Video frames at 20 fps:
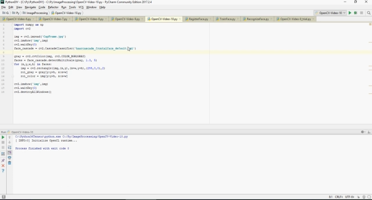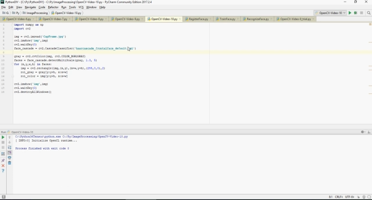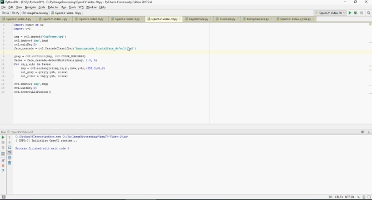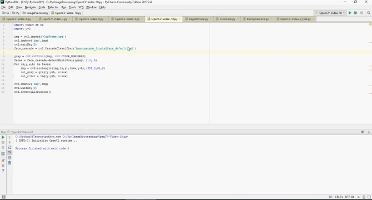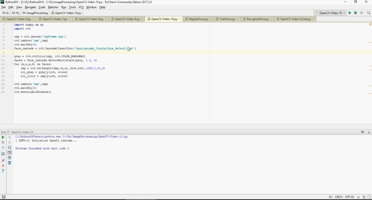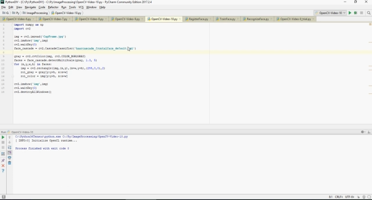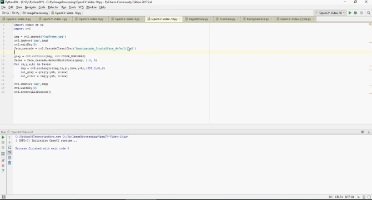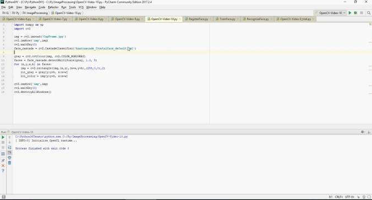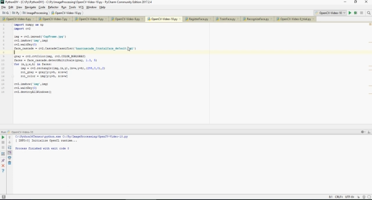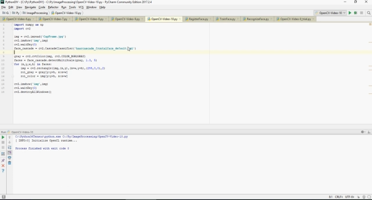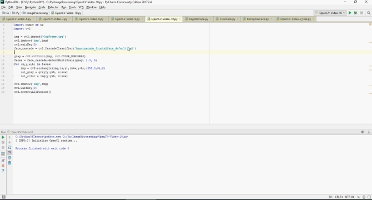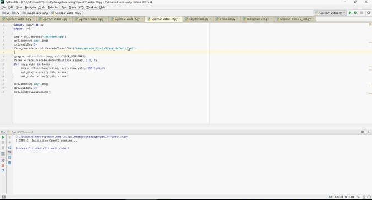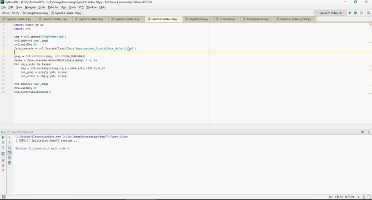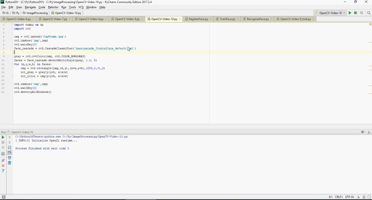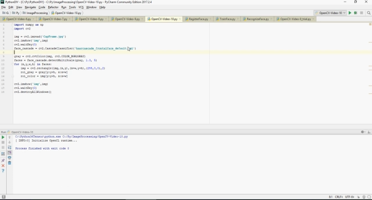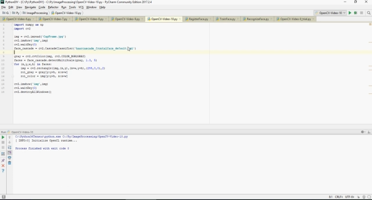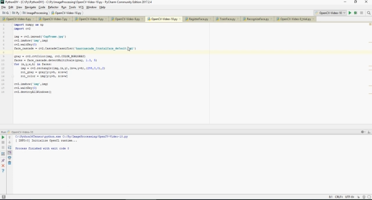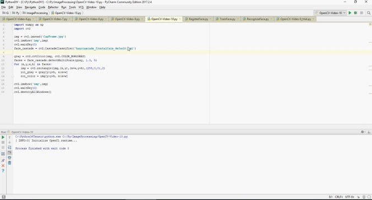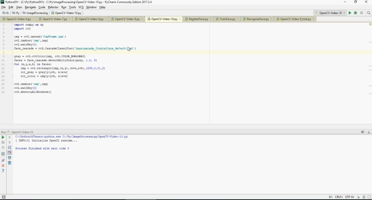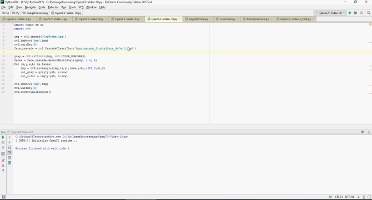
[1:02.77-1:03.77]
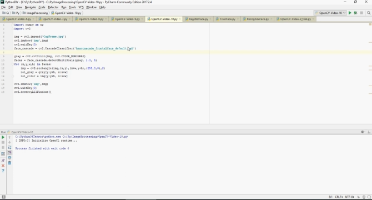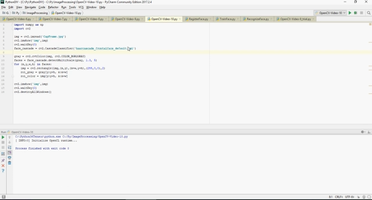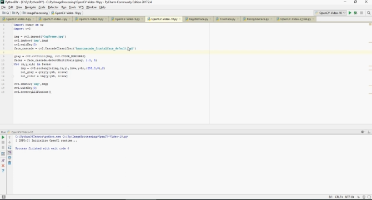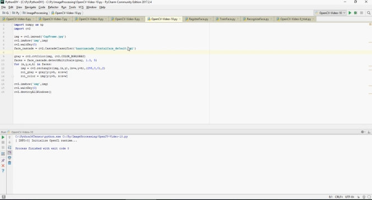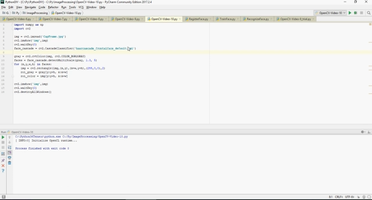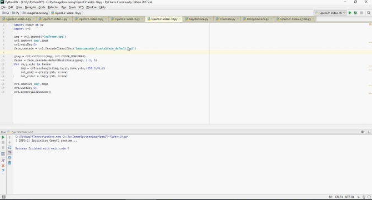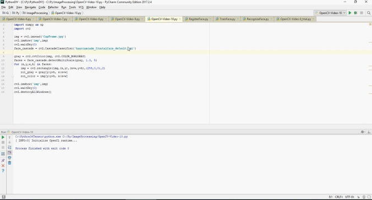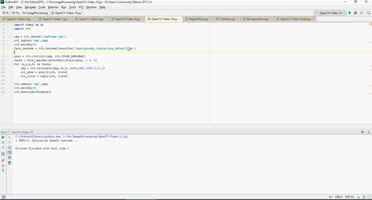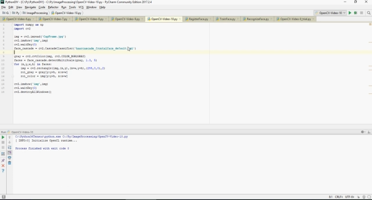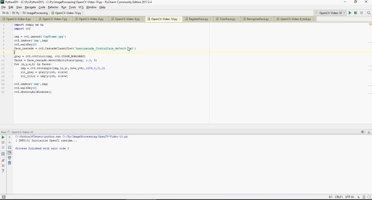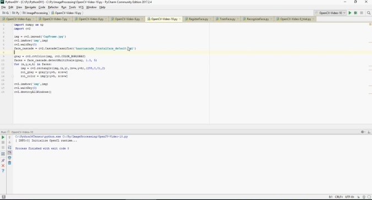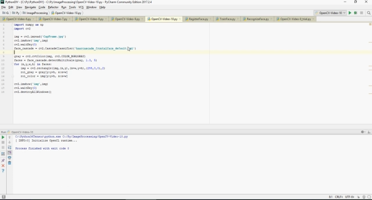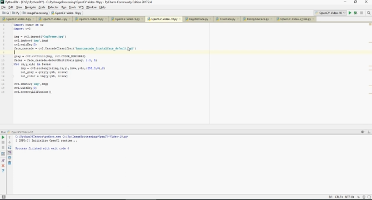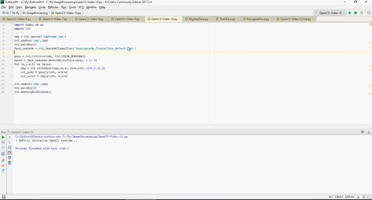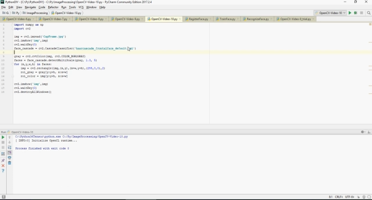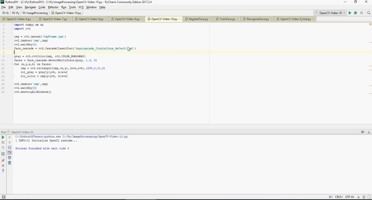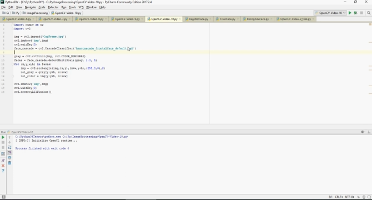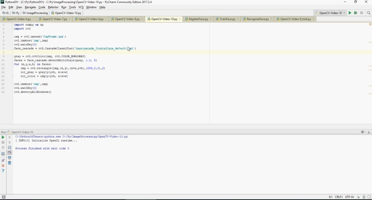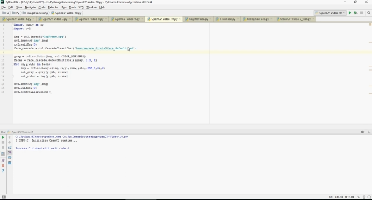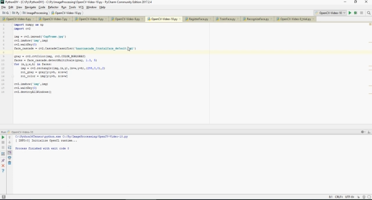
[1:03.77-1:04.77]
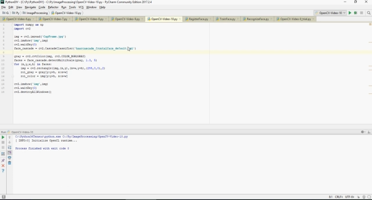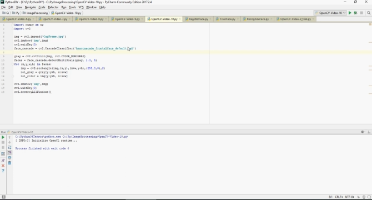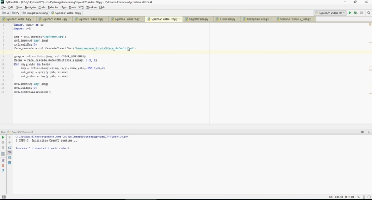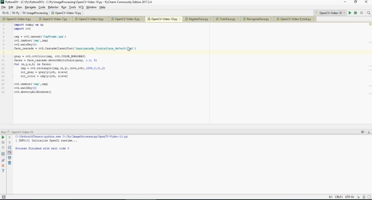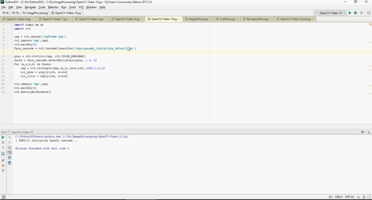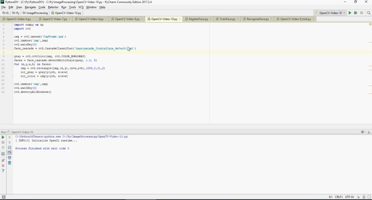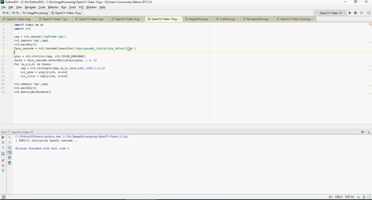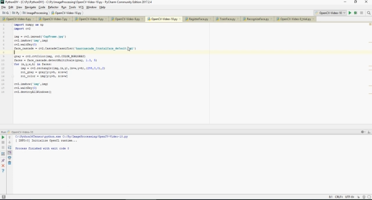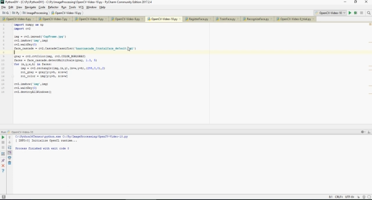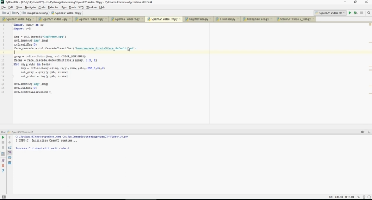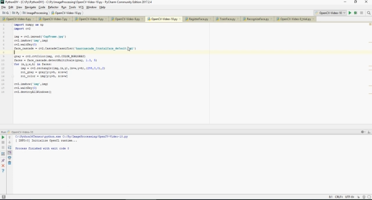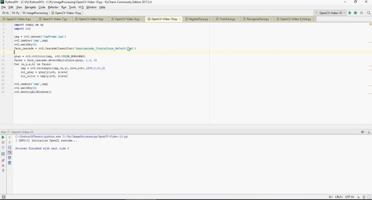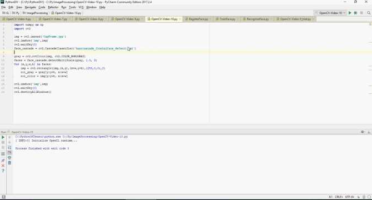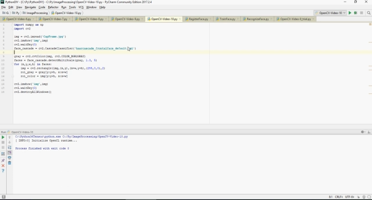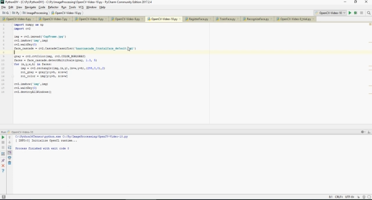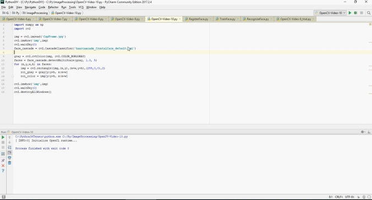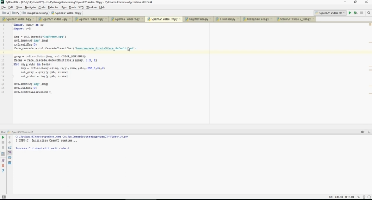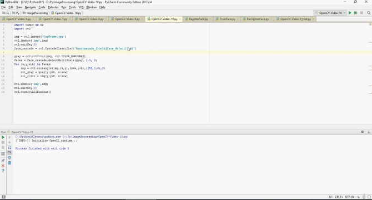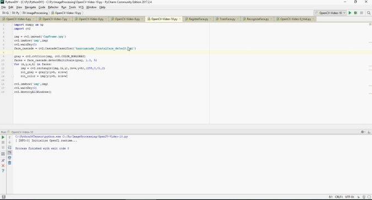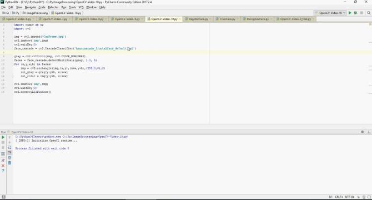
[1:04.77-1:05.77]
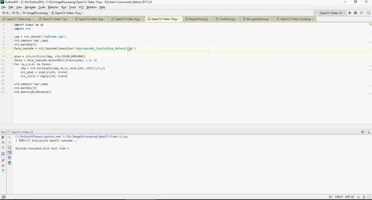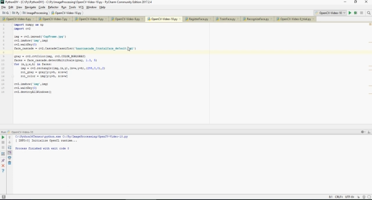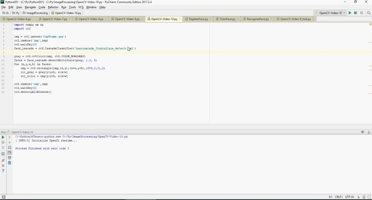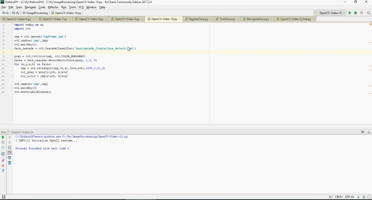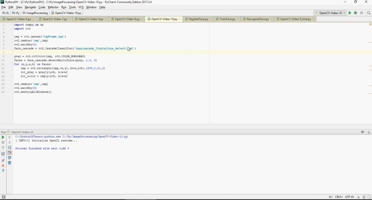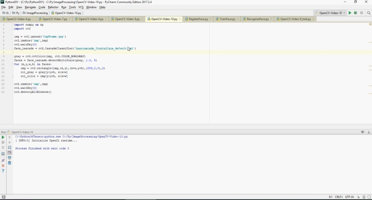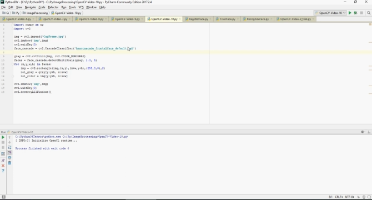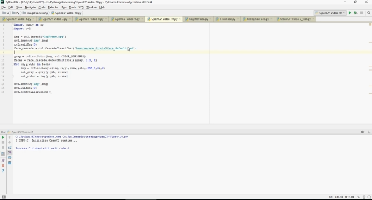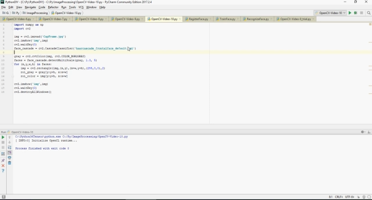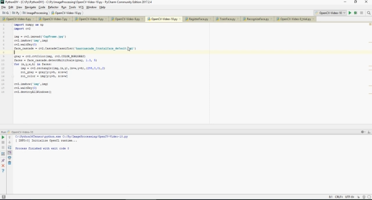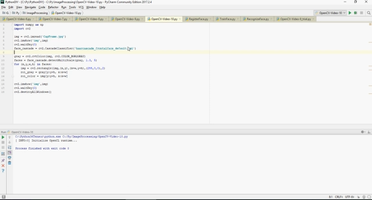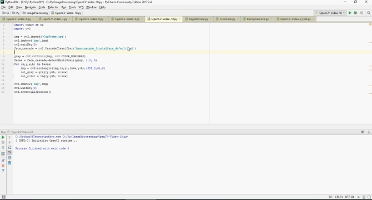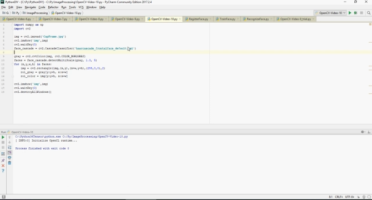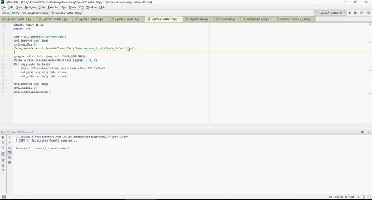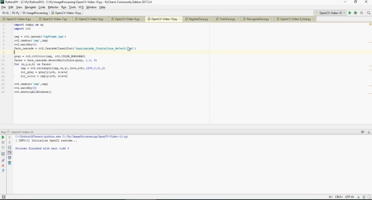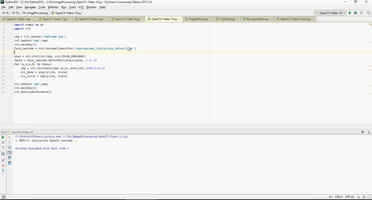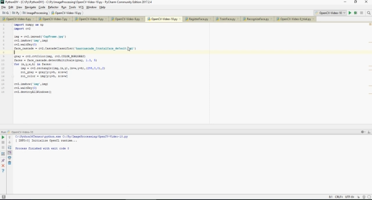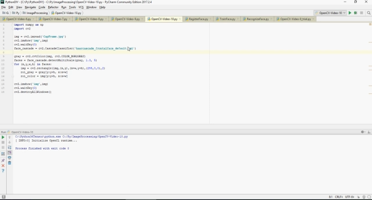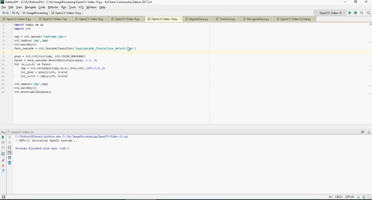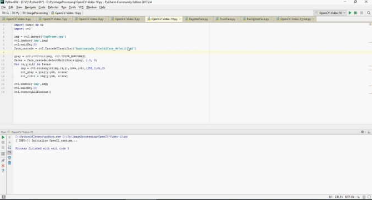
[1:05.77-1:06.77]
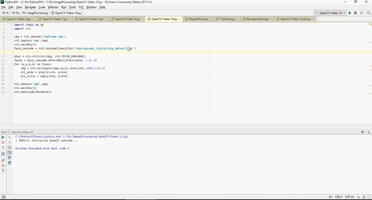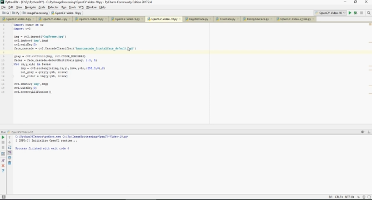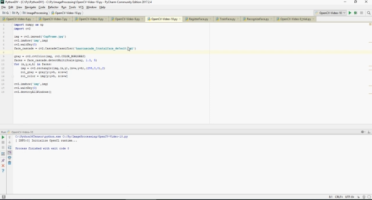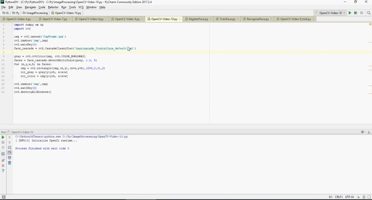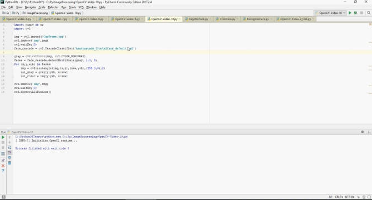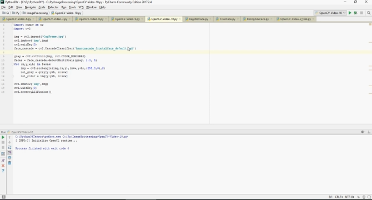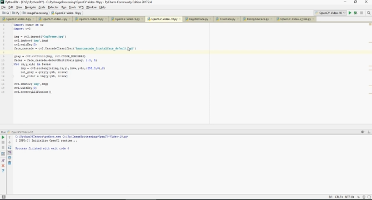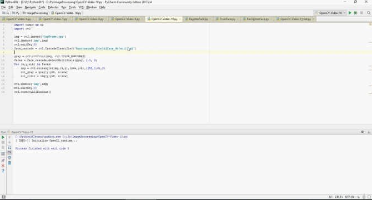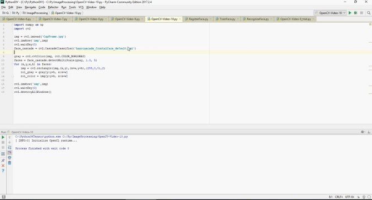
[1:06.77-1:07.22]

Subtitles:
No face is visible, so there are no lips to read.